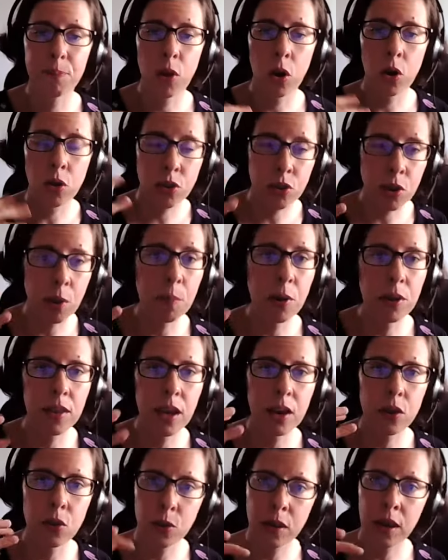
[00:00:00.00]
or someone
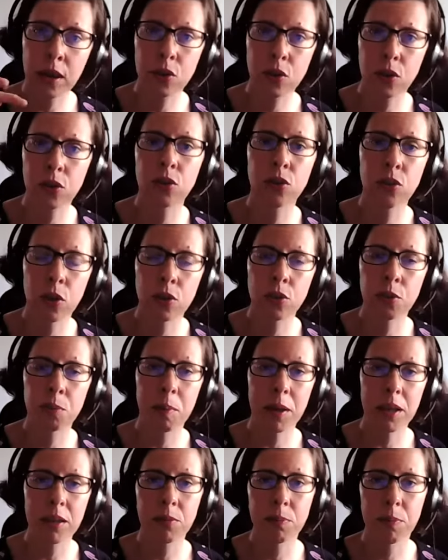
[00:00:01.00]
that you can just touch
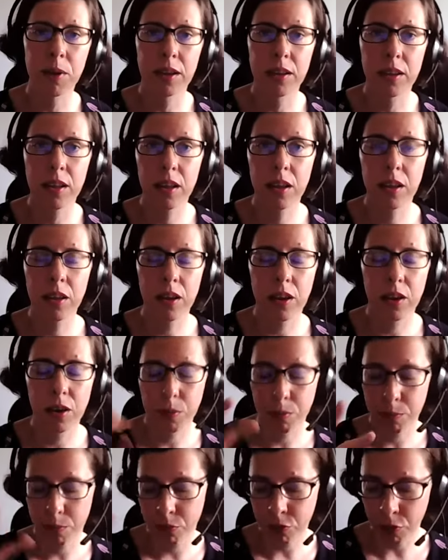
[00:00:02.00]
base by
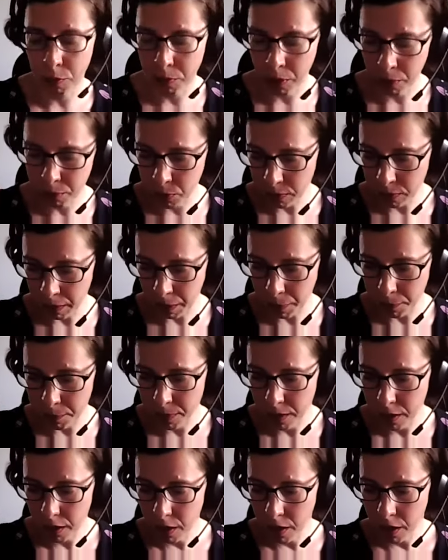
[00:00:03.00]
from time to time.
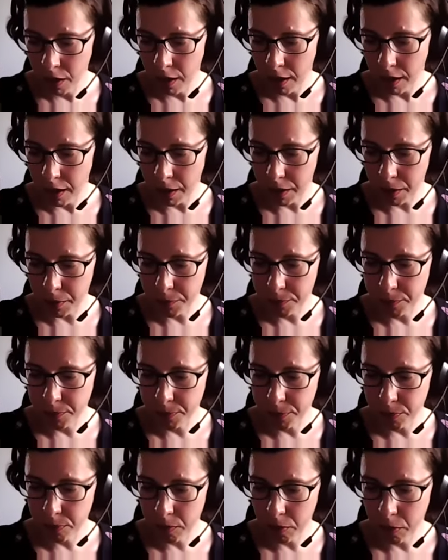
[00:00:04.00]

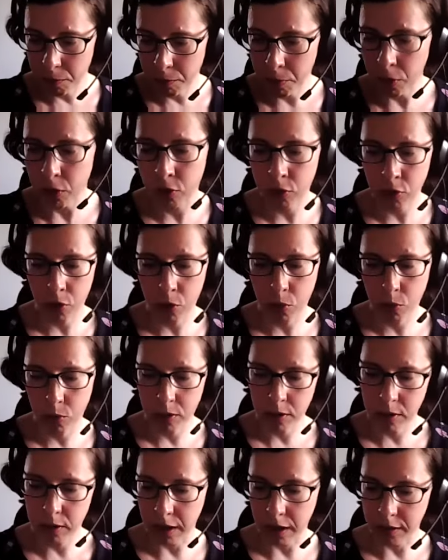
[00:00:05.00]
But so
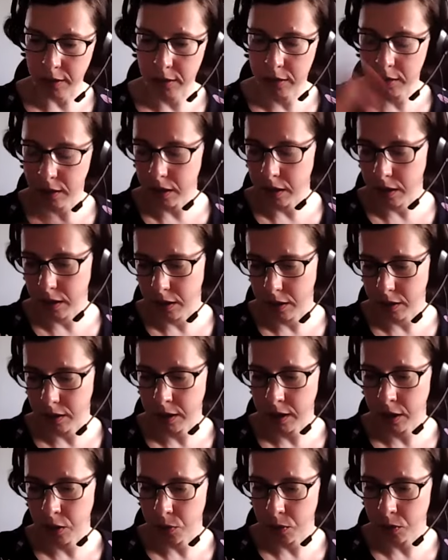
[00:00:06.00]
yes,
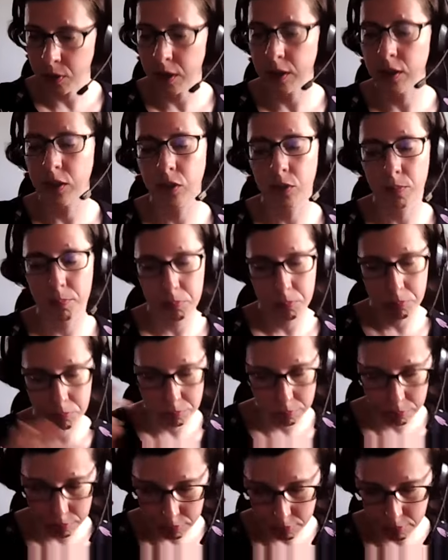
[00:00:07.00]
here it is.
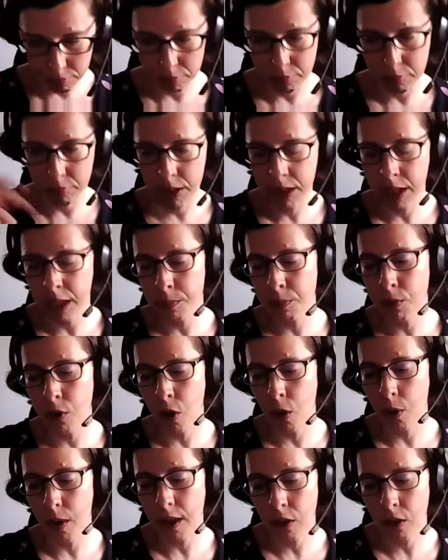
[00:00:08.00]
Keep
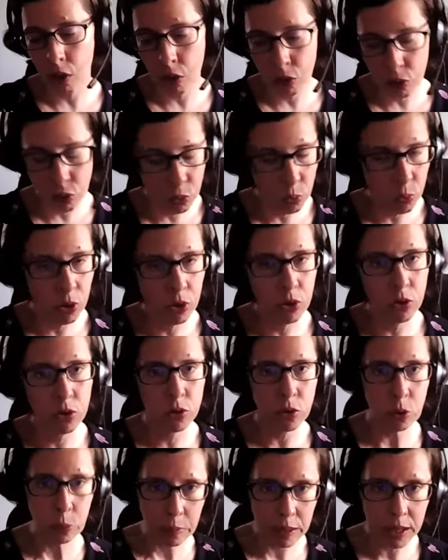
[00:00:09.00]
going, do what you're
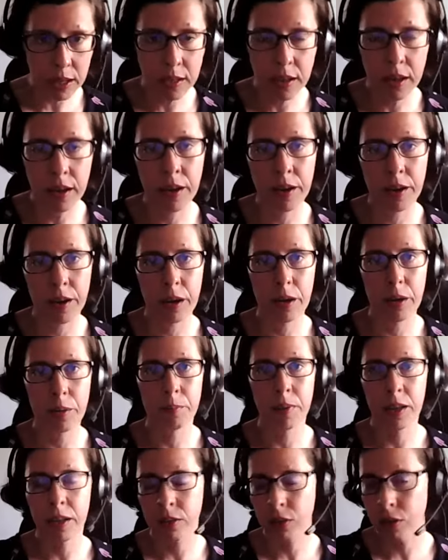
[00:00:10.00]
doing.
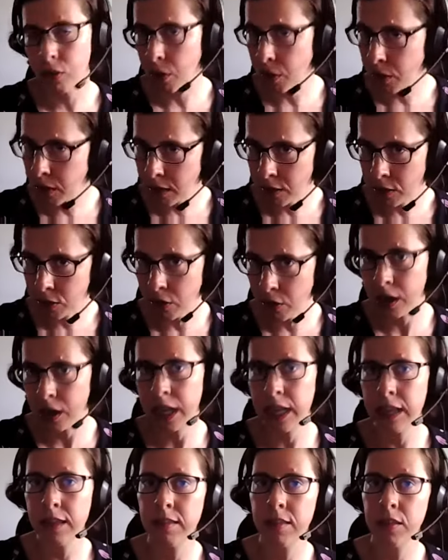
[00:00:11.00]
It's not an
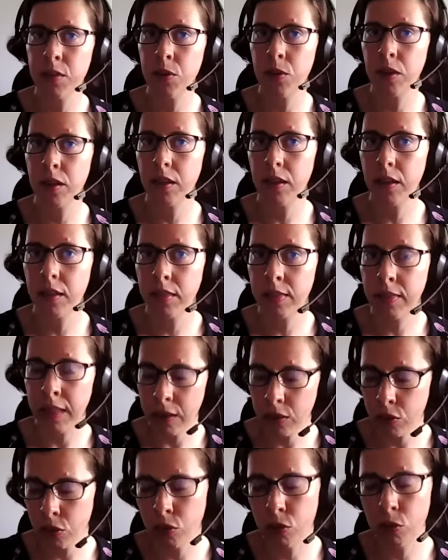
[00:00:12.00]
easy
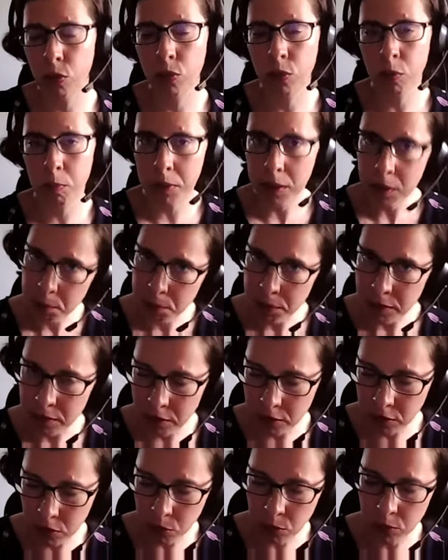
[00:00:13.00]
thing to do to be a
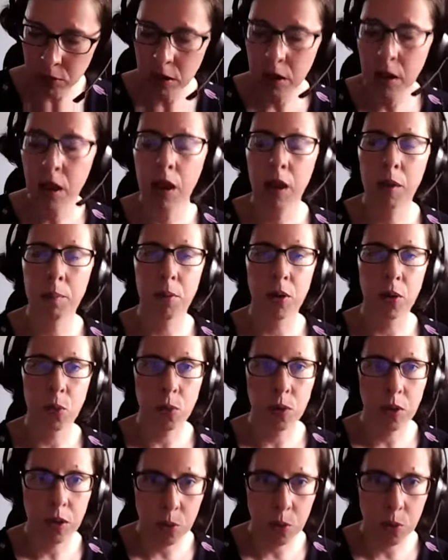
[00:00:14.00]
business owner, but